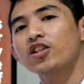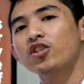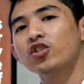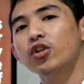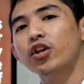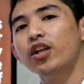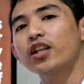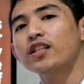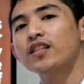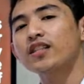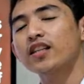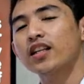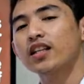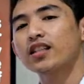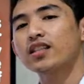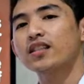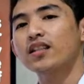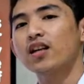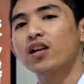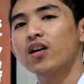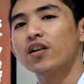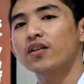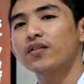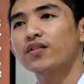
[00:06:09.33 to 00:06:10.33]

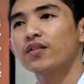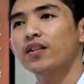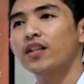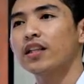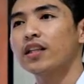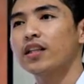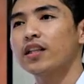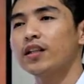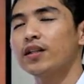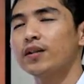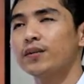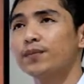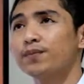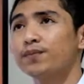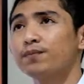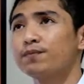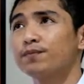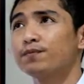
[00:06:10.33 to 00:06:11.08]
choices of the